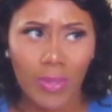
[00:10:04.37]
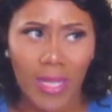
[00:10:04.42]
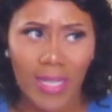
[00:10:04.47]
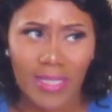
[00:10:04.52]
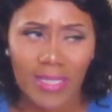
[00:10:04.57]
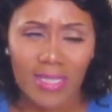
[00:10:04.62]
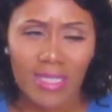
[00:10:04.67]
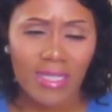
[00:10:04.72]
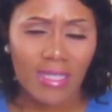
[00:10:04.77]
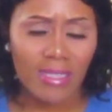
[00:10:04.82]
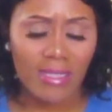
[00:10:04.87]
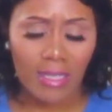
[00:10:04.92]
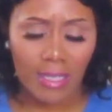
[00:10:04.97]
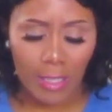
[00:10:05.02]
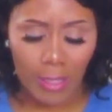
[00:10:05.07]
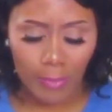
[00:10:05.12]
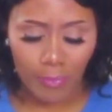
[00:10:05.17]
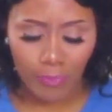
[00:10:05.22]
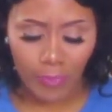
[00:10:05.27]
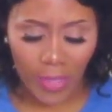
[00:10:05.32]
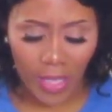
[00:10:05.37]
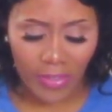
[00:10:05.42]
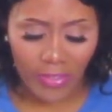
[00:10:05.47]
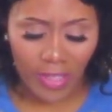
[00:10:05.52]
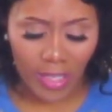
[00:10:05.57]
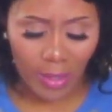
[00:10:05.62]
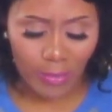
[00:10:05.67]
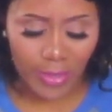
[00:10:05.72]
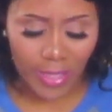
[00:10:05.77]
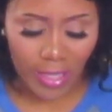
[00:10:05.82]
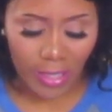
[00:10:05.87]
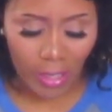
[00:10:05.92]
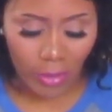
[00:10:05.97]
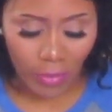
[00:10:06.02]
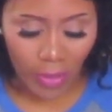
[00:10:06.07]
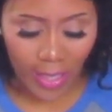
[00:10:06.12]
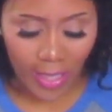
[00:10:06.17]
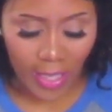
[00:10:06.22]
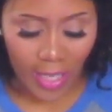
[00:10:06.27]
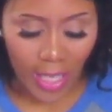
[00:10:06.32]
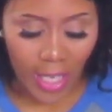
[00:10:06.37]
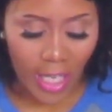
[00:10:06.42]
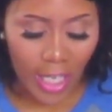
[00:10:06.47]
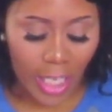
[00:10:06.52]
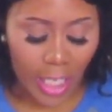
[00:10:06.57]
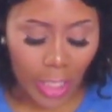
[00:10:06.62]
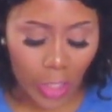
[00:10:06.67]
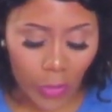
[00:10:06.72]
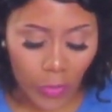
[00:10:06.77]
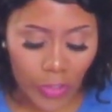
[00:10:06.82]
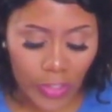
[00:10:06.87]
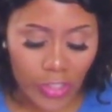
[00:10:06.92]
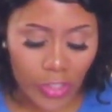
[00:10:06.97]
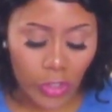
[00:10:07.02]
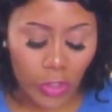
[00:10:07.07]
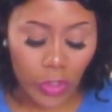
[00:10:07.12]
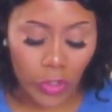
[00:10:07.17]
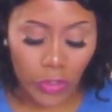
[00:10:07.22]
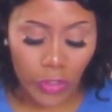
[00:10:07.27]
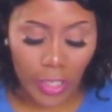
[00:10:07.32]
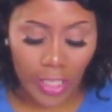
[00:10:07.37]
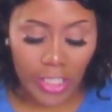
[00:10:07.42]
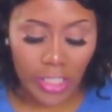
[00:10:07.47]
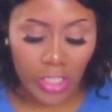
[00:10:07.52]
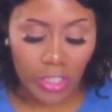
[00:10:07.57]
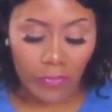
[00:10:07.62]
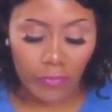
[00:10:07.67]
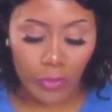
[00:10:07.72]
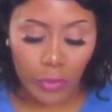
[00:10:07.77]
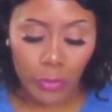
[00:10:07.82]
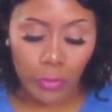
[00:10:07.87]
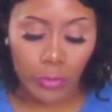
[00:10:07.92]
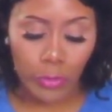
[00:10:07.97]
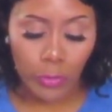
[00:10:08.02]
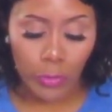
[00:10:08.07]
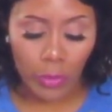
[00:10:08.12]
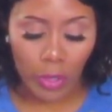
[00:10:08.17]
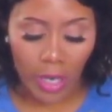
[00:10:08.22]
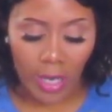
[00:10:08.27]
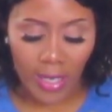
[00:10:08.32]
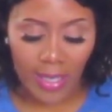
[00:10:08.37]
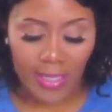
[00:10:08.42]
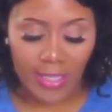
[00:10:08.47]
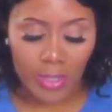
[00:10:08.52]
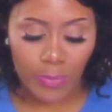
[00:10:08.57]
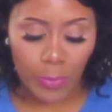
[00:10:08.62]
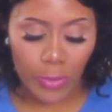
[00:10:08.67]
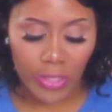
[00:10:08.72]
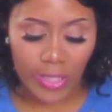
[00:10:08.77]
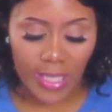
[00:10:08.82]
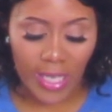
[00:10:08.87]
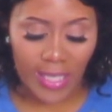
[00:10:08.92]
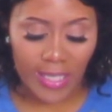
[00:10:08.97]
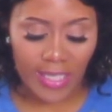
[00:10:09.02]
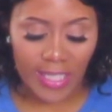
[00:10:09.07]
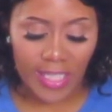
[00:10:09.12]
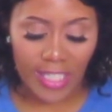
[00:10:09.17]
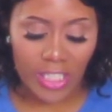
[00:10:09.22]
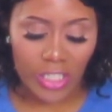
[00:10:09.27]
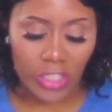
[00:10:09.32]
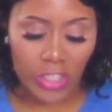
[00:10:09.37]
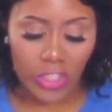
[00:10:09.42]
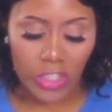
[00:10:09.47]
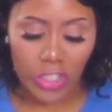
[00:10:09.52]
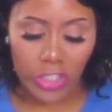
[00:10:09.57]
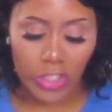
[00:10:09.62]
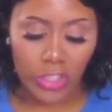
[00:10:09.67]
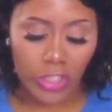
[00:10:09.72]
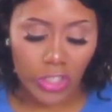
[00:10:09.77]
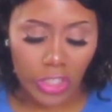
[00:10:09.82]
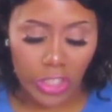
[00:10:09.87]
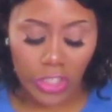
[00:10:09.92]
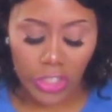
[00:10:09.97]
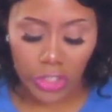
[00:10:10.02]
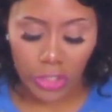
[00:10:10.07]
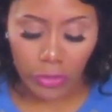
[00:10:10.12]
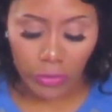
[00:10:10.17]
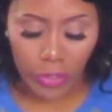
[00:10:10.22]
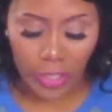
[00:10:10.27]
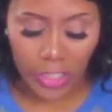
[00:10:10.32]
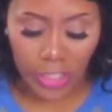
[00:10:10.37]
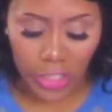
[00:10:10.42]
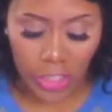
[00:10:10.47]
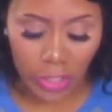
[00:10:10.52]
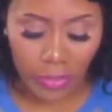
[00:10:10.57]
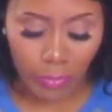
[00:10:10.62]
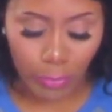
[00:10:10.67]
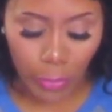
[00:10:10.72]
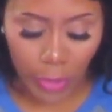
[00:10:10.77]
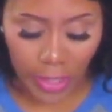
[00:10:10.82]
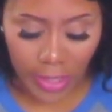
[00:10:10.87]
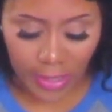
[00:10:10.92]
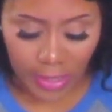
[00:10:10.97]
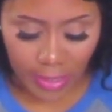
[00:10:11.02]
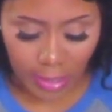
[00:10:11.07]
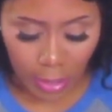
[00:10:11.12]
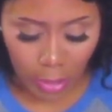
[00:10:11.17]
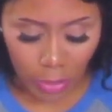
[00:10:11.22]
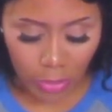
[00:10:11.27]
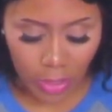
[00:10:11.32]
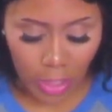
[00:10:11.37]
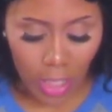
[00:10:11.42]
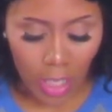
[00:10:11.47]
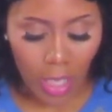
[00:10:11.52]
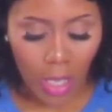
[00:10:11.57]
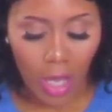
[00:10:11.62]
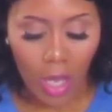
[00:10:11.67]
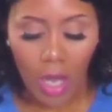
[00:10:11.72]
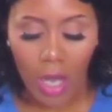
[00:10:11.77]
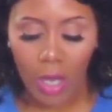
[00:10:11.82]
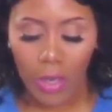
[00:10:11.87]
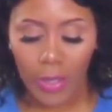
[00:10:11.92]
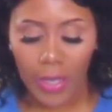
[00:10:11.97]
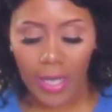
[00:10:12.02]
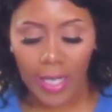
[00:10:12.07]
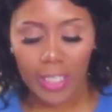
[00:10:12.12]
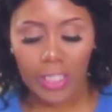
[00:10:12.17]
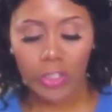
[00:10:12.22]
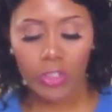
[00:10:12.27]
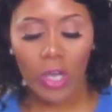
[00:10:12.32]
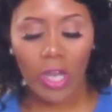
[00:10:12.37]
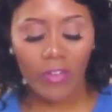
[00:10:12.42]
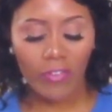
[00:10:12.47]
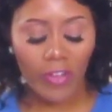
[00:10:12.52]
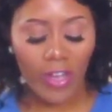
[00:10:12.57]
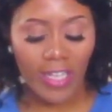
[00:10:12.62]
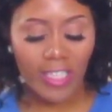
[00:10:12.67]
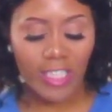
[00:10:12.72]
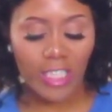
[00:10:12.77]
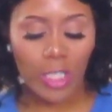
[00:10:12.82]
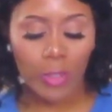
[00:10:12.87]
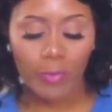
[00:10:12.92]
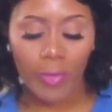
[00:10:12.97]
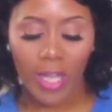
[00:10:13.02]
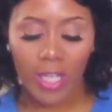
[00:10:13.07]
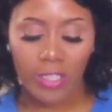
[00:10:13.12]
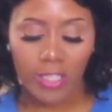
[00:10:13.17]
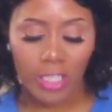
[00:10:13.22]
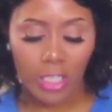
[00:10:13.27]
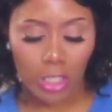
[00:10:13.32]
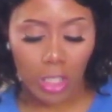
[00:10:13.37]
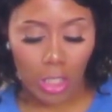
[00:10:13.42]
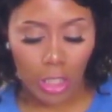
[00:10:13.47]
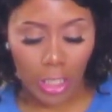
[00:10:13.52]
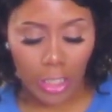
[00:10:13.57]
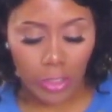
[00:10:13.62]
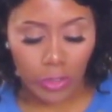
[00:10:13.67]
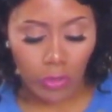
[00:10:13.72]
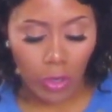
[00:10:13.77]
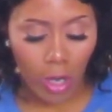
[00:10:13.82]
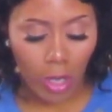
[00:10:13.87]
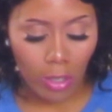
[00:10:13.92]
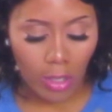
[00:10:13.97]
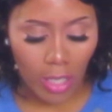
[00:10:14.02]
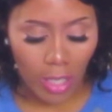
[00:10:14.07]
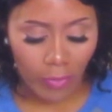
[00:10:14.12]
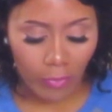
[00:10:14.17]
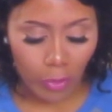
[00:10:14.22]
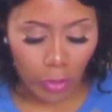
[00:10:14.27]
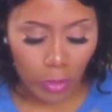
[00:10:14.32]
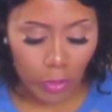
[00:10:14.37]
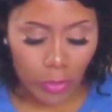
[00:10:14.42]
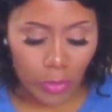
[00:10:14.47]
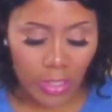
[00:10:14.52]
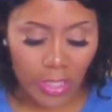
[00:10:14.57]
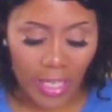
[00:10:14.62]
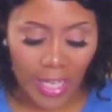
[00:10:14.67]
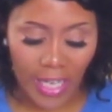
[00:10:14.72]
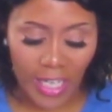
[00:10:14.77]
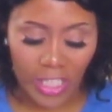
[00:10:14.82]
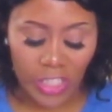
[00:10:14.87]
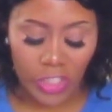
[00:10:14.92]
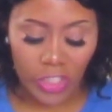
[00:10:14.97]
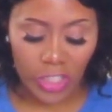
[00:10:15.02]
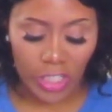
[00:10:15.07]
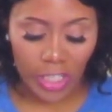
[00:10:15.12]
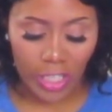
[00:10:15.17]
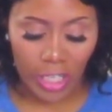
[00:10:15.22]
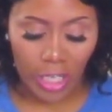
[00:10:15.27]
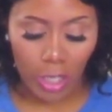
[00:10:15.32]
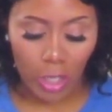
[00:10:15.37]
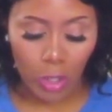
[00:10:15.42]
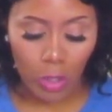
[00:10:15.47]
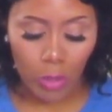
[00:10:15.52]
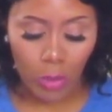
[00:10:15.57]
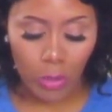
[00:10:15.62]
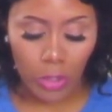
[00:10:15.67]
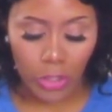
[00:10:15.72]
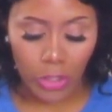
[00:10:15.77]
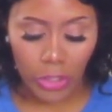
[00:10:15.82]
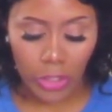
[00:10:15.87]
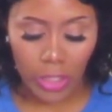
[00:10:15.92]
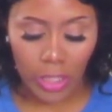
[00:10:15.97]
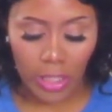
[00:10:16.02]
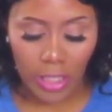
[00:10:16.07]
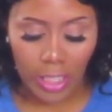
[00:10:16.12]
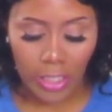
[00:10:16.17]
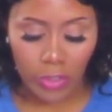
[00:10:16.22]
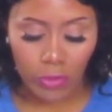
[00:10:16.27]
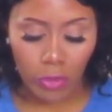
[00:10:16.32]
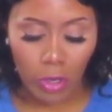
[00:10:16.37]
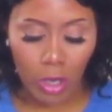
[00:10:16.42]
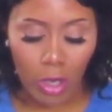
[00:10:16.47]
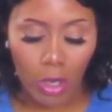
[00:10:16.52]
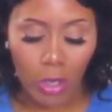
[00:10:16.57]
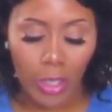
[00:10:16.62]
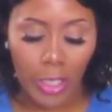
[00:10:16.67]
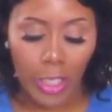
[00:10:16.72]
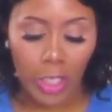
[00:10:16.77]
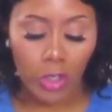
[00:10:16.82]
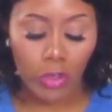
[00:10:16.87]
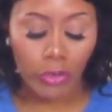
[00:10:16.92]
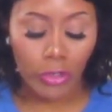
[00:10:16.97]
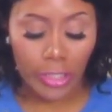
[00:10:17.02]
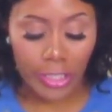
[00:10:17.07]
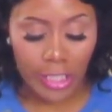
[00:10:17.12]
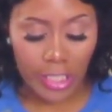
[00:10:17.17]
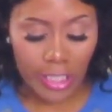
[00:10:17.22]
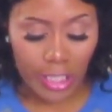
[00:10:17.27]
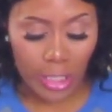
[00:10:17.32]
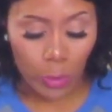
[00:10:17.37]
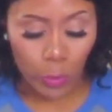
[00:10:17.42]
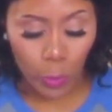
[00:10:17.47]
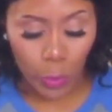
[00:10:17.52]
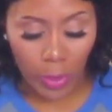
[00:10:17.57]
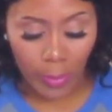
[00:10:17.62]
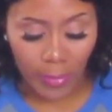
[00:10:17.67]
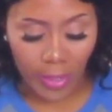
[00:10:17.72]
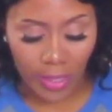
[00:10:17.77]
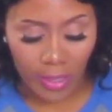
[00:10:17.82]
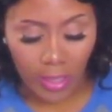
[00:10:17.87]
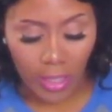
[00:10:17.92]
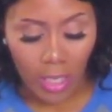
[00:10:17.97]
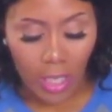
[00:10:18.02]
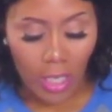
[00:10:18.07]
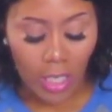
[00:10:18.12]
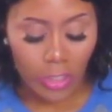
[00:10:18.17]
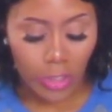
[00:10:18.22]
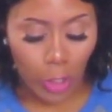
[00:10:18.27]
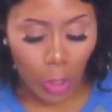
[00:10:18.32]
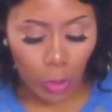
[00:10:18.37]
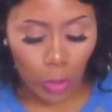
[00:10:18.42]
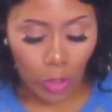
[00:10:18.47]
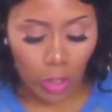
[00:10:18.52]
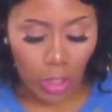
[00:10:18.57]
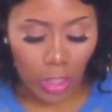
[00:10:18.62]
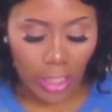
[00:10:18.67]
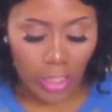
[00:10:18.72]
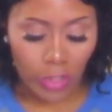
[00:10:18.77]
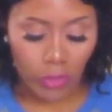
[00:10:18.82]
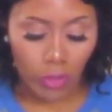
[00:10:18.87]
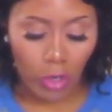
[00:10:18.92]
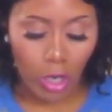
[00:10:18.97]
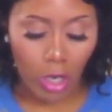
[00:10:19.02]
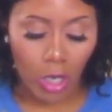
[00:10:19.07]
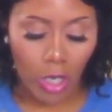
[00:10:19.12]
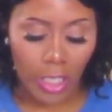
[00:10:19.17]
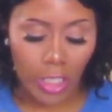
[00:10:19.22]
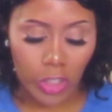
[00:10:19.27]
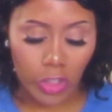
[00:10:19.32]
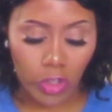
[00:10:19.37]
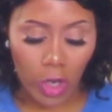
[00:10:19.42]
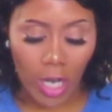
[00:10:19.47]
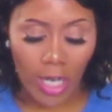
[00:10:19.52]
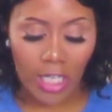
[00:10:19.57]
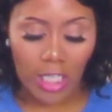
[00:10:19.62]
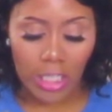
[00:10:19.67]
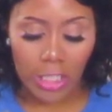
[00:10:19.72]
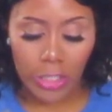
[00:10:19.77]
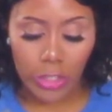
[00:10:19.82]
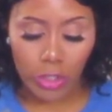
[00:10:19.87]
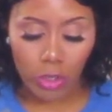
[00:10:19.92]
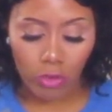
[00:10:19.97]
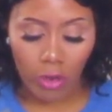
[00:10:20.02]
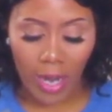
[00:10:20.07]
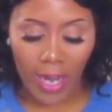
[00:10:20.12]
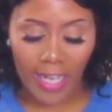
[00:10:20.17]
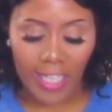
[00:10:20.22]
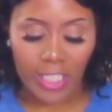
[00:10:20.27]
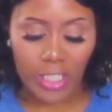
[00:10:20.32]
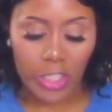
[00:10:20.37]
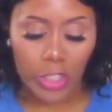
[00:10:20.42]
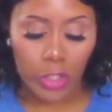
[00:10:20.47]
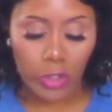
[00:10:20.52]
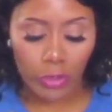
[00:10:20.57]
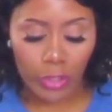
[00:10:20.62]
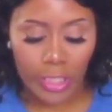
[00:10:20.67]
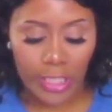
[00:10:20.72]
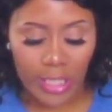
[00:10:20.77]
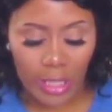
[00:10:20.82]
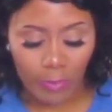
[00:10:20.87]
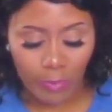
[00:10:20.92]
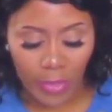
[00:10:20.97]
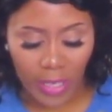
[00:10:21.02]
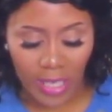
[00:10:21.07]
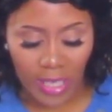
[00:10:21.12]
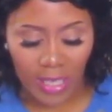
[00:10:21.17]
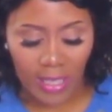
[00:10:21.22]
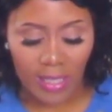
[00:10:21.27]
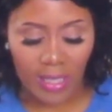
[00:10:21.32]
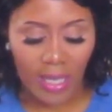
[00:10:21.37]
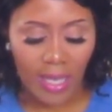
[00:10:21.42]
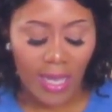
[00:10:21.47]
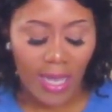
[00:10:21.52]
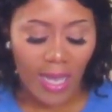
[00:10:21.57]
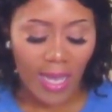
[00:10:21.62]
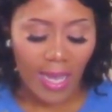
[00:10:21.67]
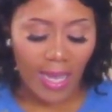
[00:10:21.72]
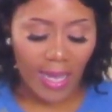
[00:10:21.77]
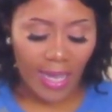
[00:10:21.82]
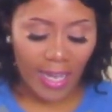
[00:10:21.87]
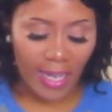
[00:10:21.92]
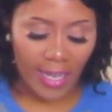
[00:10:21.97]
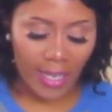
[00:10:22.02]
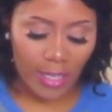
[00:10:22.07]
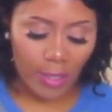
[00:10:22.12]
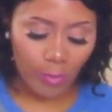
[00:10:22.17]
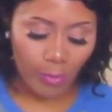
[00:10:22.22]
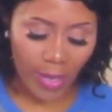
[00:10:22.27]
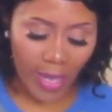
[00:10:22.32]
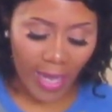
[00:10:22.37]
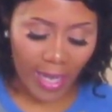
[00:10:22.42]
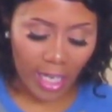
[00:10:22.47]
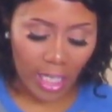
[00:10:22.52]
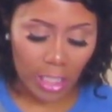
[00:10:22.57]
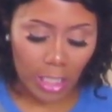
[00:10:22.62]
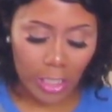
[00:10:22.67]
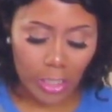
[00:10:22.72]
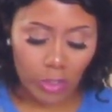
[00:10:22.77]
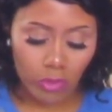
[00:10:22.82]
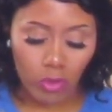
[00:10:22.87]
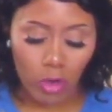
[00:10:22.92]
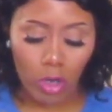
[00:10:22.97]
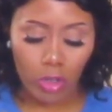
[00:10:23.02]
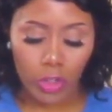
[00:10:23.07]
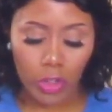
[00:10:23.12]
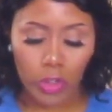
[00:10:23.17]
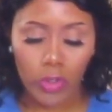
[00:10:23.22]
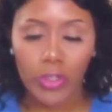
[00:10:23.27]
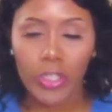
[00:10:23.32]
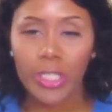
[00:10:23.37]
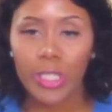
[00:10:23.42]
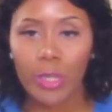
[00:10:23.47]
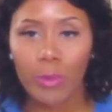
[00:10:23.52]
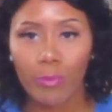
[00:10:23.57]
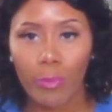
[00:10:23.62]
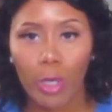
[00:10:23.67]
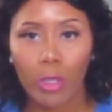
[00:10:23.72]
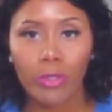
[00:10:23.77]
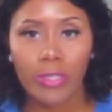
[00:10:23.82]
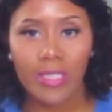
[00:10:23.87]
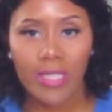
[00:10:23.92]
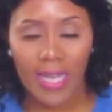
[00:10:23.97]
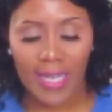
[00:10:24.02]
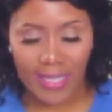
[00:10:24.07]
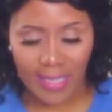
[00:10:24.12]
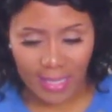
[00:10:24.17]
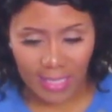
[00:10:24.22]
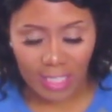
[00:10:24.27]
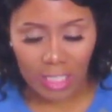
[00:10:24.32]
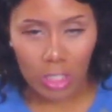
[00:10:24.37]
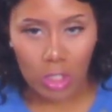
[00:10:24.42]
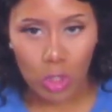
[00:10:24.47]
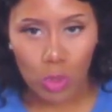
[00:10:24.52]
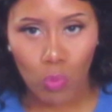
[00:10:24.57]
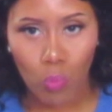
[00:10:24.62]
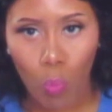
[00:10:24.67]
plasticity, I think I'm saying that right, increase the creation of new neurons, protect against degeneration of brain cells. Okay, dry fasting balances cholesterol levels, the HDL, good cholesterol increases in women, total cholesterol and triglycerides decrease in men, and bad cholesterol decrease in both sexes.